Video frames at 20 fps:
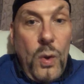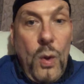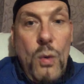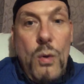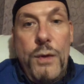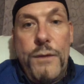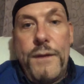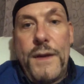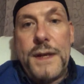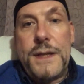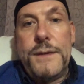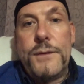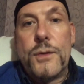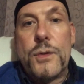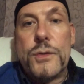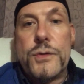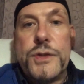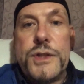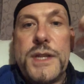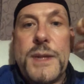or effective
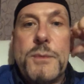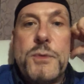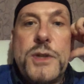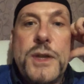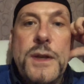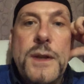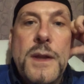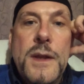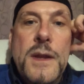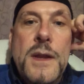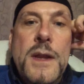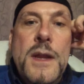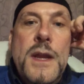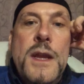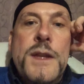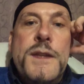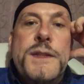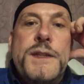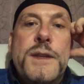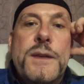contraception.
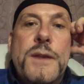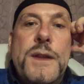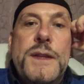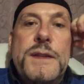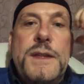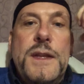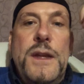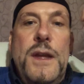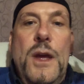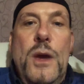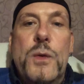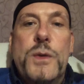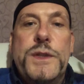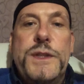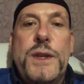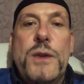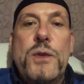So there's a whole